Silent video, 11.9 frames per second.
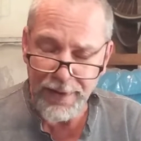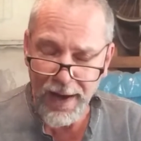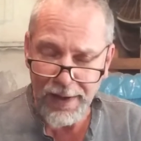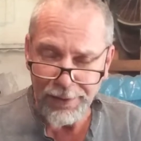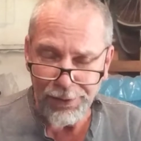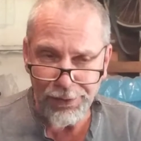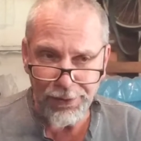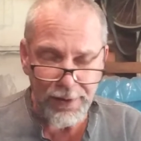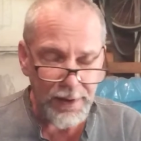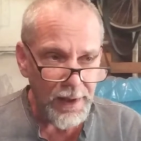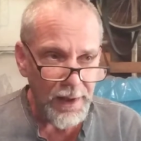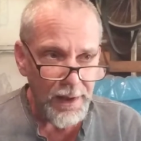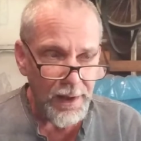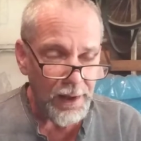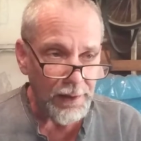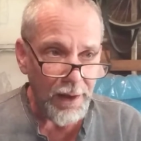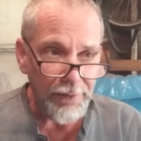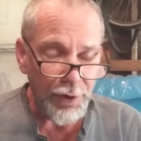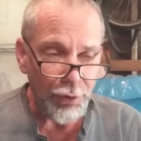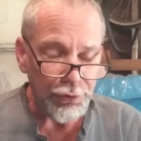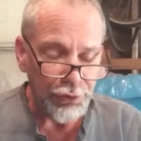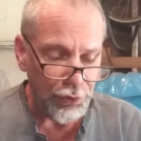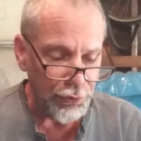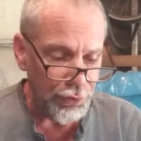9th,
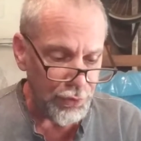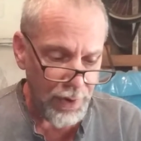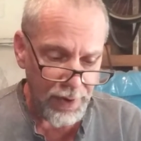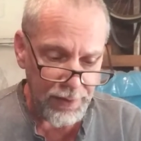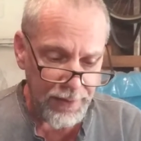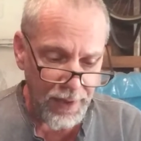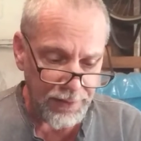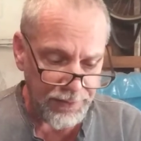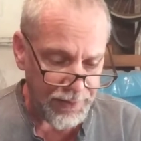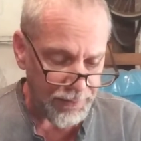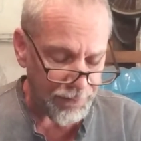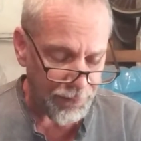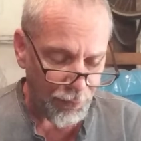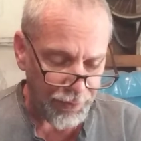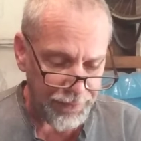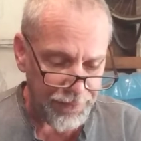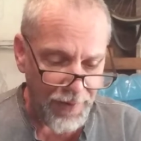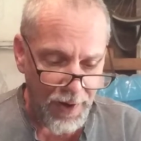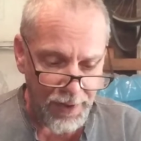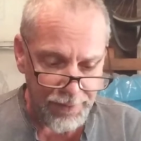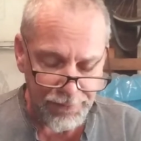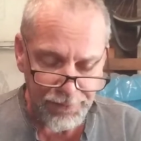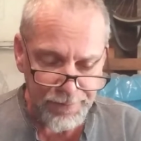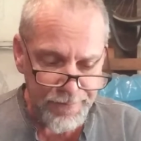11:02, 1945.
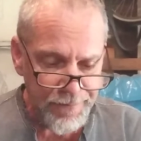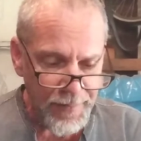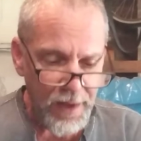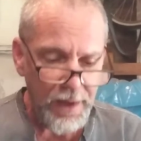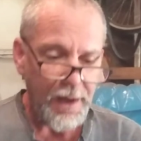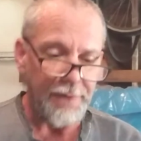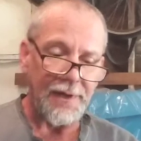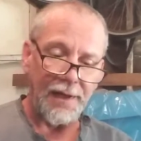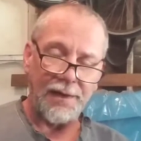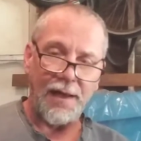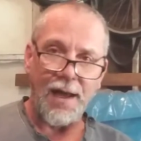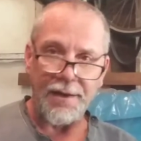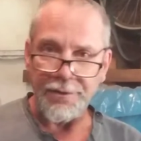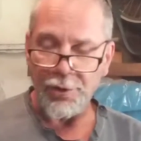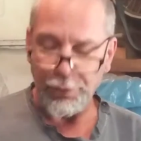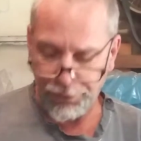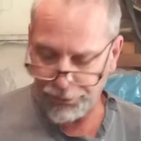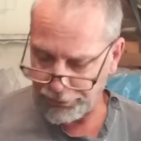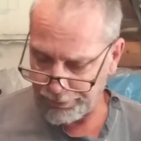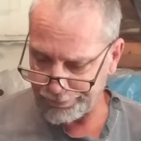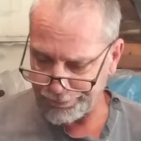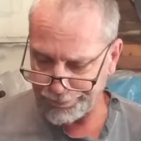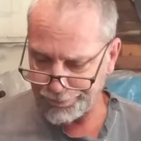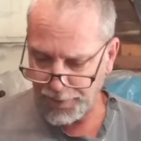I've got a lot of notes.
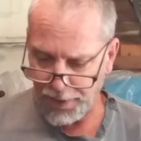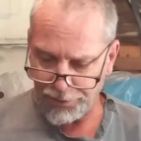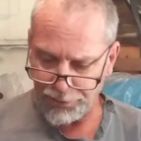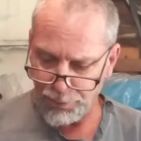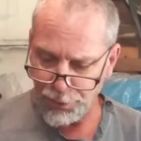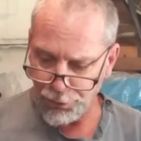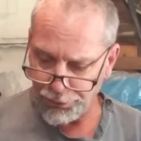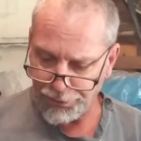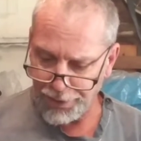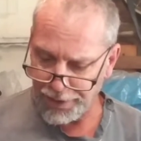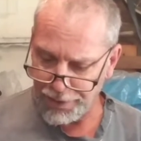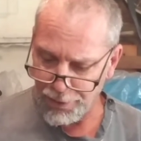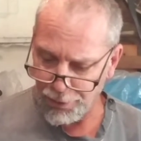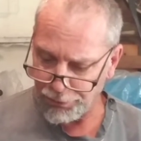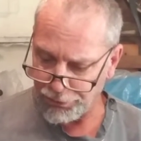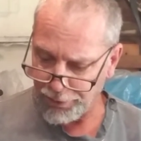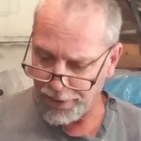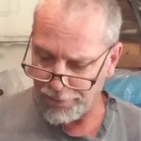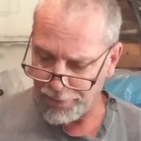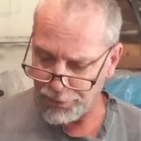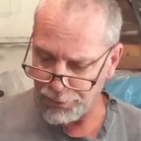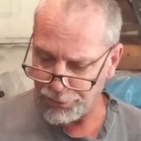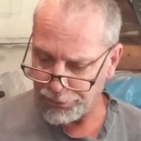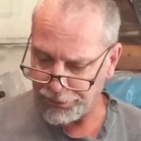Got some new sticky notes, so I have a
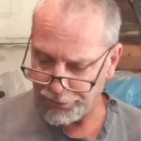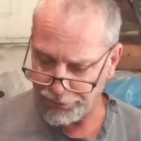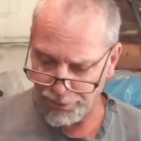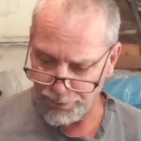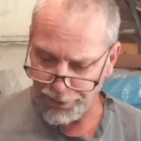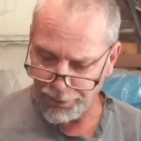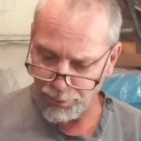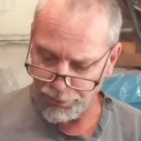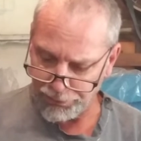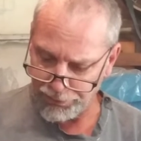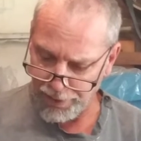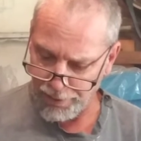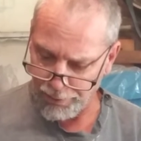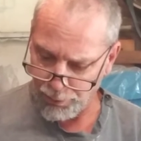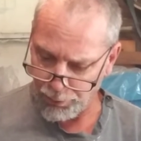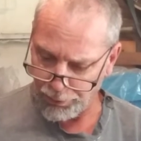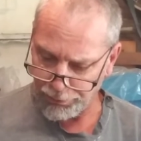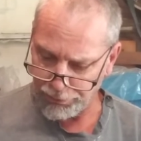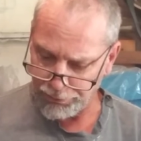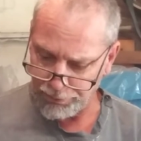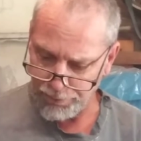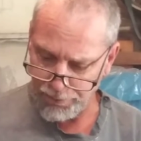new system here. We'll see how it works.